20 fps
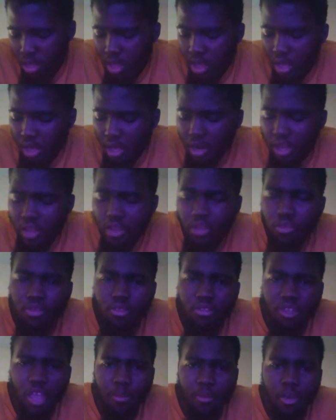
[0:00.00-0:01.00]
He didn't use
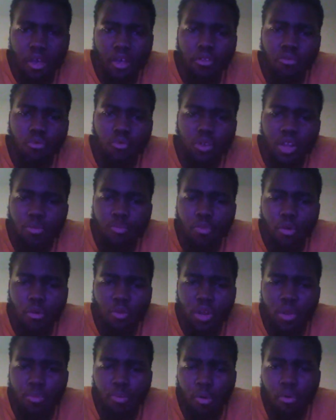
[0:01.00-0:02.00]
his timeouts when he
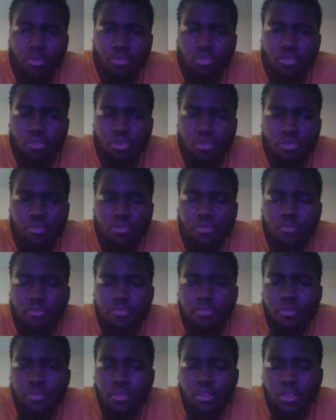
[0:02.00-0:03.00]
supposed to use them.
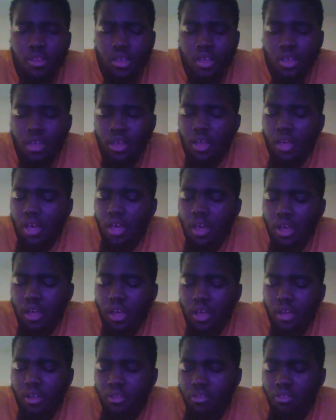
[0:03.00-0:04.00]

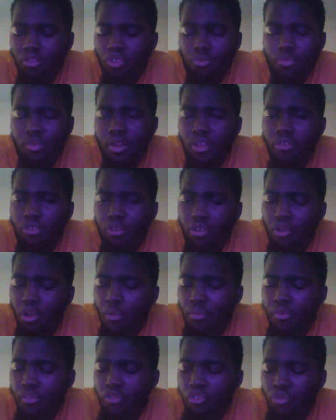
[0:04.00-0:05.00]
Too many
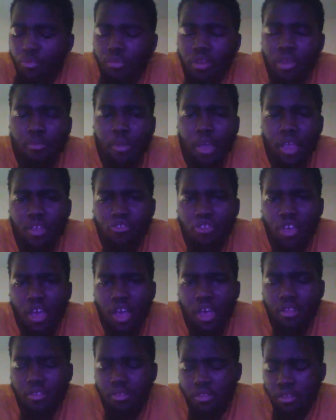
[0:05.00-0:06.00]
turnovers, too many bad
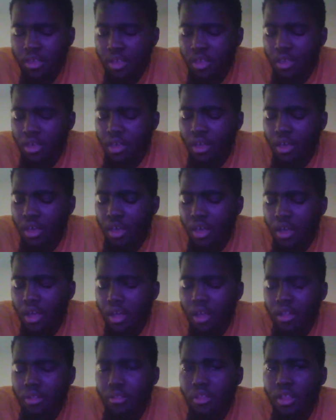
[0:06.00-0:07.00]
shots.
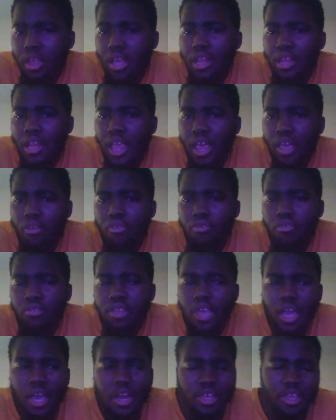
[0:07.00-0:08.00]
The Lakers
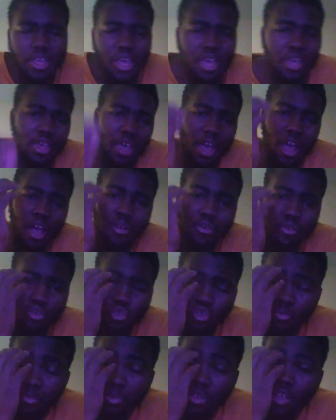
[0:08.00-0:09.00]
got to get Kyle
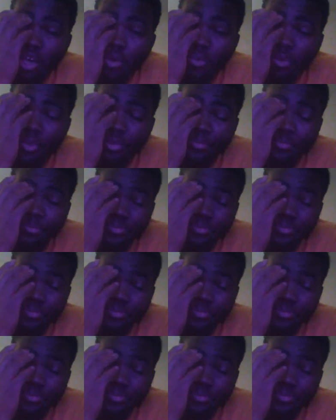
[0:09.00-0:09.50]
Kuzma going.